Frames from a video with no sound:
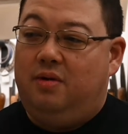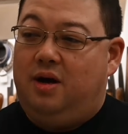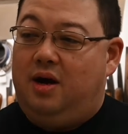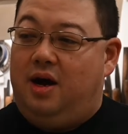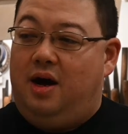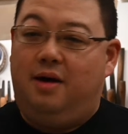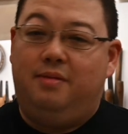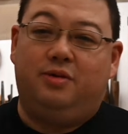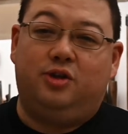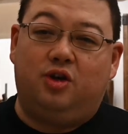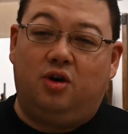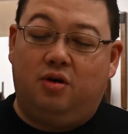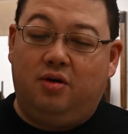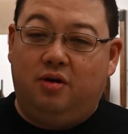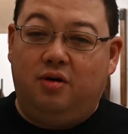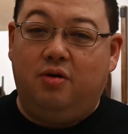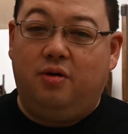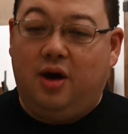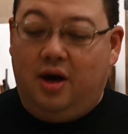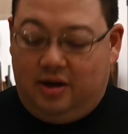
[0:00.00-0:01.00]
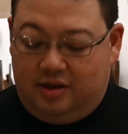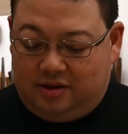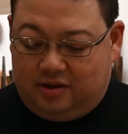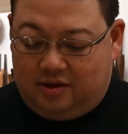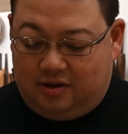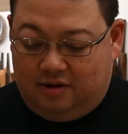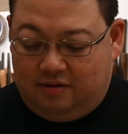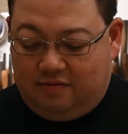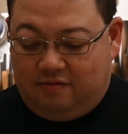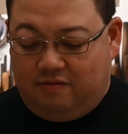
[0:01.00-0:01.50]
I'm sure you guys
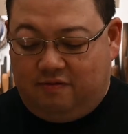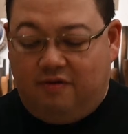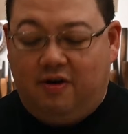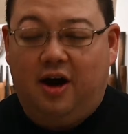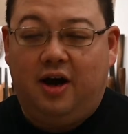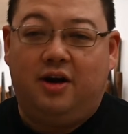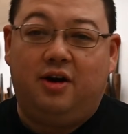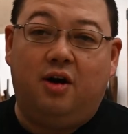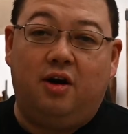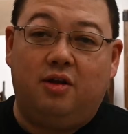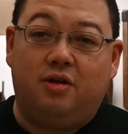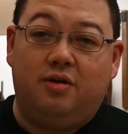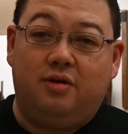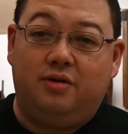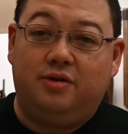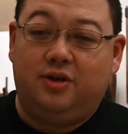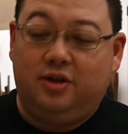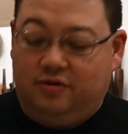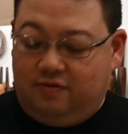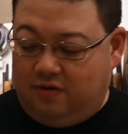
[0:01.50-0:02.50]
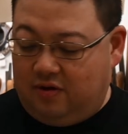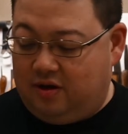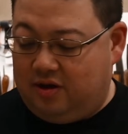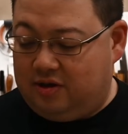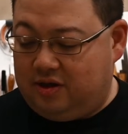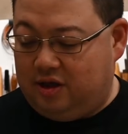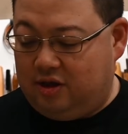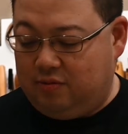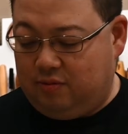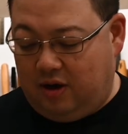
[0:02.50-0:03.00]
can find other uses for
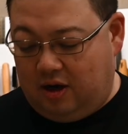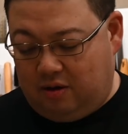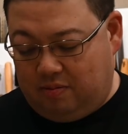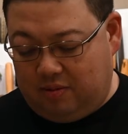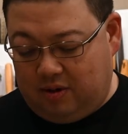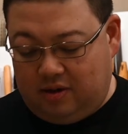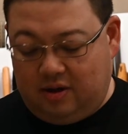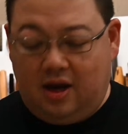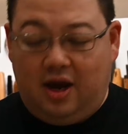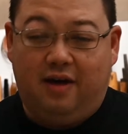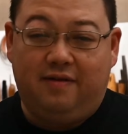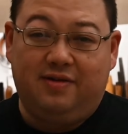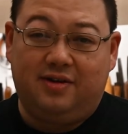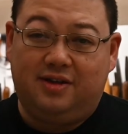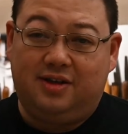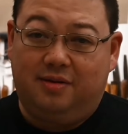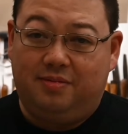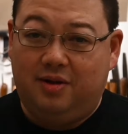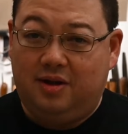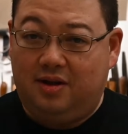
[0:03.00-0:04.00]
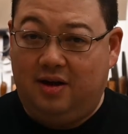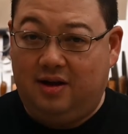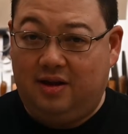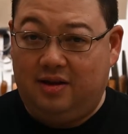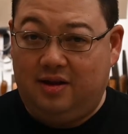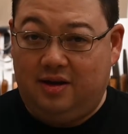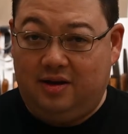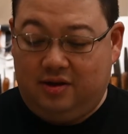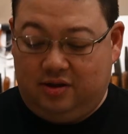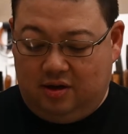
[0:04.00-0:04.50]
this as well, but having something like
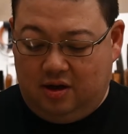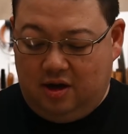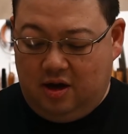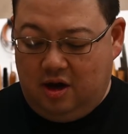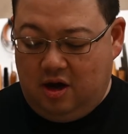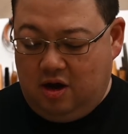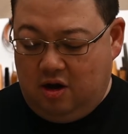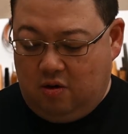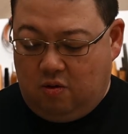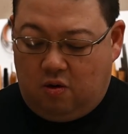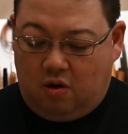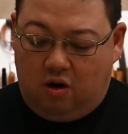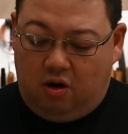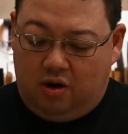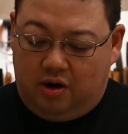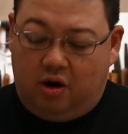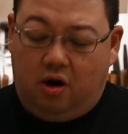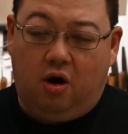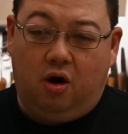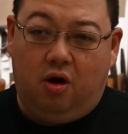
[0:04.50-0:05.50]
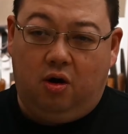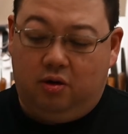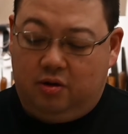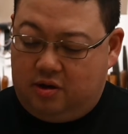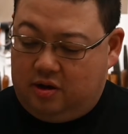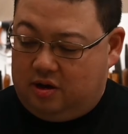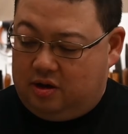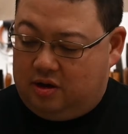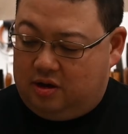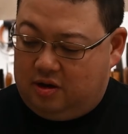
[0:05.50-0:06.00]
this where it all
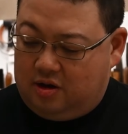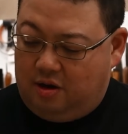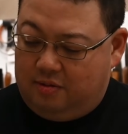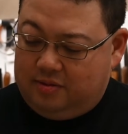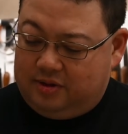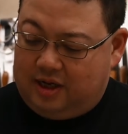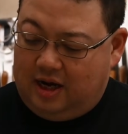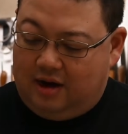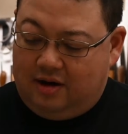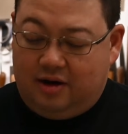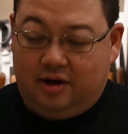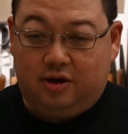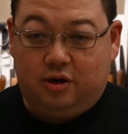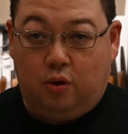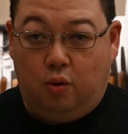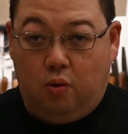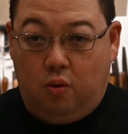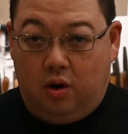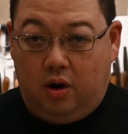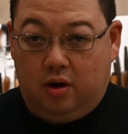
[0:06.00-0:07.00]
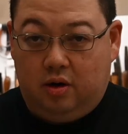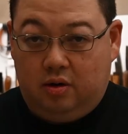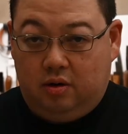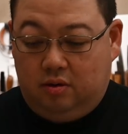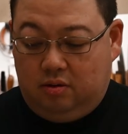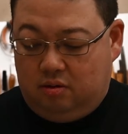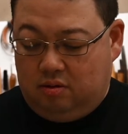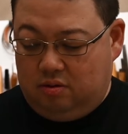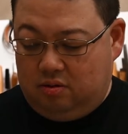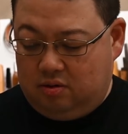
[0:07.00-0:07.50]
comes down into one
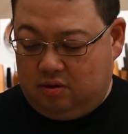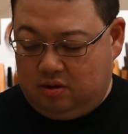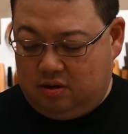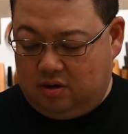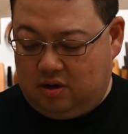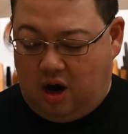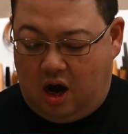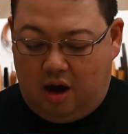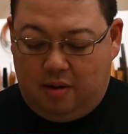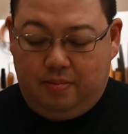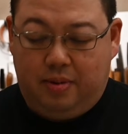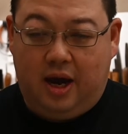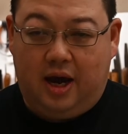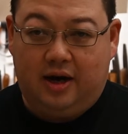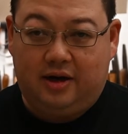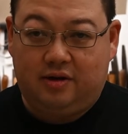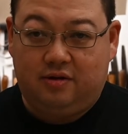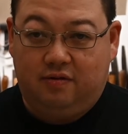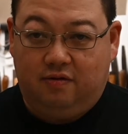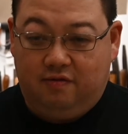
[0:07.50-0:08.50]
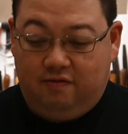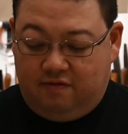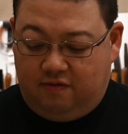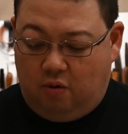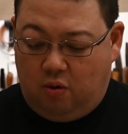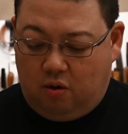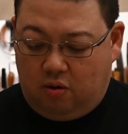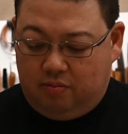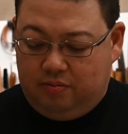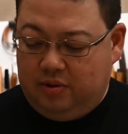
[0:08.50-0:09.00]
compact
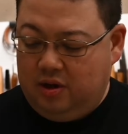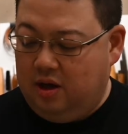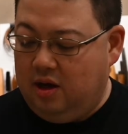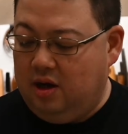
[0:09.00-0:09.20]
form